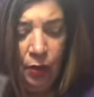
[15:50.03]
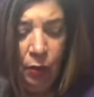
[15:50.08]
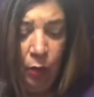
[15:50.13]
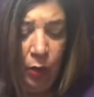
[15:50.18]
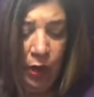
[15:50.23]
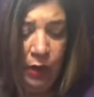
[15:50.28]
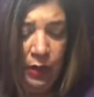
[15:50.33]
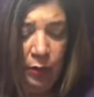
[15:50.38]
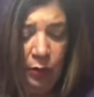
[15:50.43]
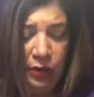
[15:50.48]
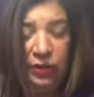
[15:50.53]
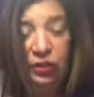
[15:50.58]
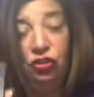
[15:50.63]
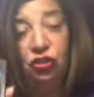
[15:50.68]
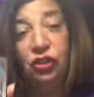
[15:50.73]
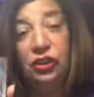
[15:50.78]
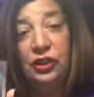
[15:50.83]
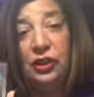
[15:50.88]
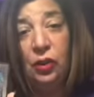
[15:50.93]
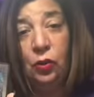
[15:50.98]
Well, anyways,
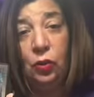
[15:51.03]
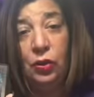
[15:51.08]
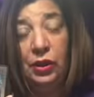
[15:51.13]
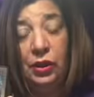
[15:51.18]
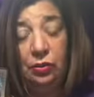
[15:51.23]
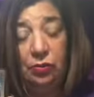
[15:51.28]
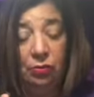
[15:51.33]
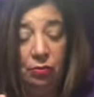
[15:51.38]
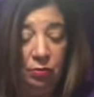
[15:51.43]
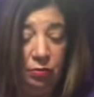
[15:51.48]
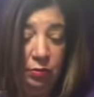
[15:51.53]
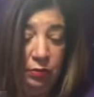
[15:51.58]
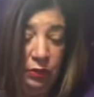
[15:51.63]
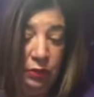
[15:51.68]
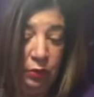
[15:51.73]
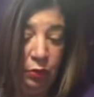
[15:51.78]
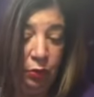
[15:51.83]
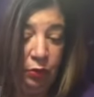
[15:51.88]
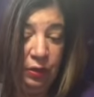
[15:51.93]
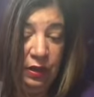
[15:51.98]
she's a queen.
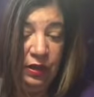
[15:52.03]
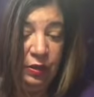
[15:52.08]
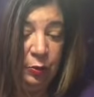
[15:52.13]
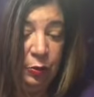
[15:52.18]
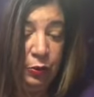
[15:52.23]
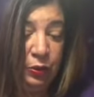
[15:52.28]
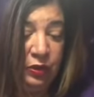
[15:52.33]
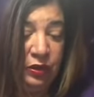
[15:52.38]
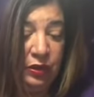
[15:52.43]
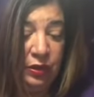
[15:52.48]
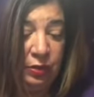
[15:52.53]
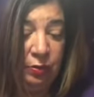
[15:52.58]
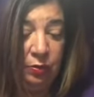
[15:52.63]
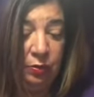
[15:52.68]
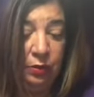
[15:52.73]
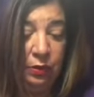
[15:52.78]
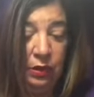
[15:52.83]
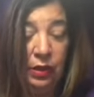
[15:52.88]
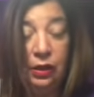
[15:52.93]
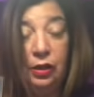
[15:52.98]
So this person,
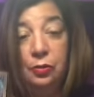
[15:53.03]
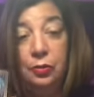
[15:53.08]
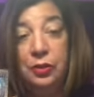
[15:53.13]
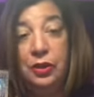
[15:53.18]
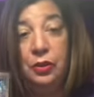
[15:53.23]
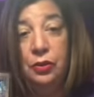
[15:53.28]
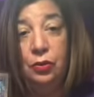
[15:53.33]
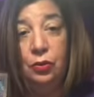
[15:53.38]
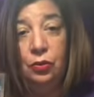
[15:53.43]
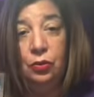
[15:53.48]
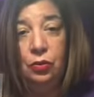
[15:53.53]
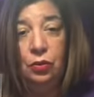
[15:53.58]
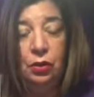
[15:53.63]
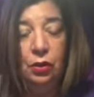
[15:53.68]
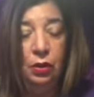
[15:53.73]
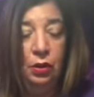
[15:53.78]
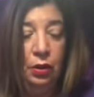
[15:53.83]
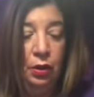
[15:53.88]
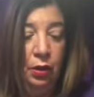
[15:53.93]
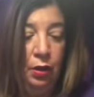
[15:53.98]
that could be you,
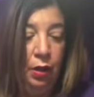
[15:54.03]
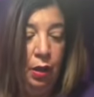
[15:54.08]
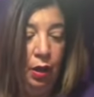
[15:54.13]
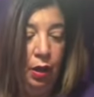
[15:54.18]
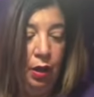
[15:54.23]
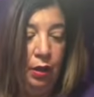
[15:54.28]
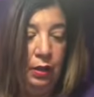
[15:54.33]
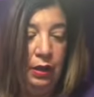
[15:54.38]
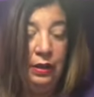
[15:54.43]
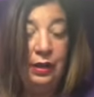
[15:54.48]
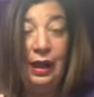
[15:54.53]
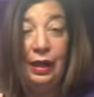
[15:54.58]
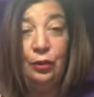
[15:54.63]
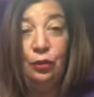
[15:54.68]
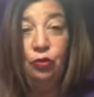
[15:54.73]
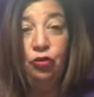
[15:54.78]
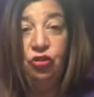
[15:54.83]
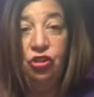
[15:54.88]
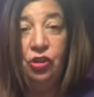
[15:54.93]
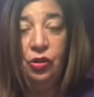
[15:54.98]
uh, in
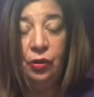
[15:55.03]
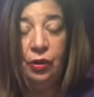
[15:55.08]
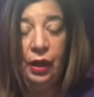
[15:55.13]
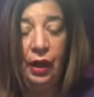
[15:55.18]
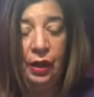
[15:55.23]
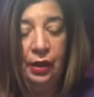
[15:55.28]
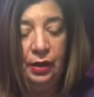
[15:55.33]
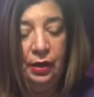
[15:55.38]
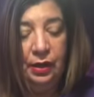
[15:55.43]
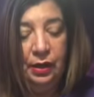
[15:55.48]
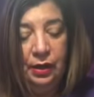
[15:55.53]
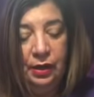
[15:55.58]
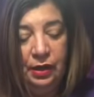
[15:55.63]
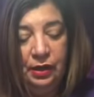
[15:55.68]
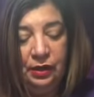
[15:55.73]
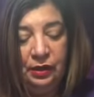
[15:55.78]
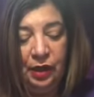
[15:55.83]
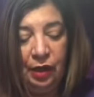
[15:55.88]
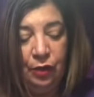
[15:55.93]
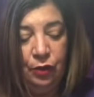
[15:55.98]
energy, okay,
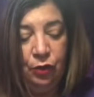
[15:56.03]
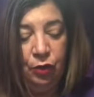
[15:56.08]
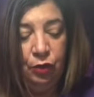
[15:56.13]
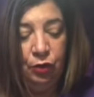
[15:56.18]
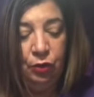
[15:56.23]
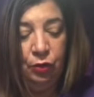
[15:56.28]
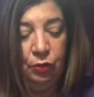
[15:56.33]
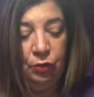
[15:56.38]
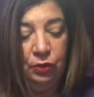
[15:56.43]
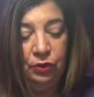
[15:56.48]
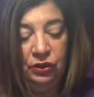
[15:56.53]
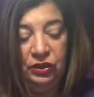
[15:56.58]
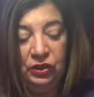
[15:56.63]
is that you're,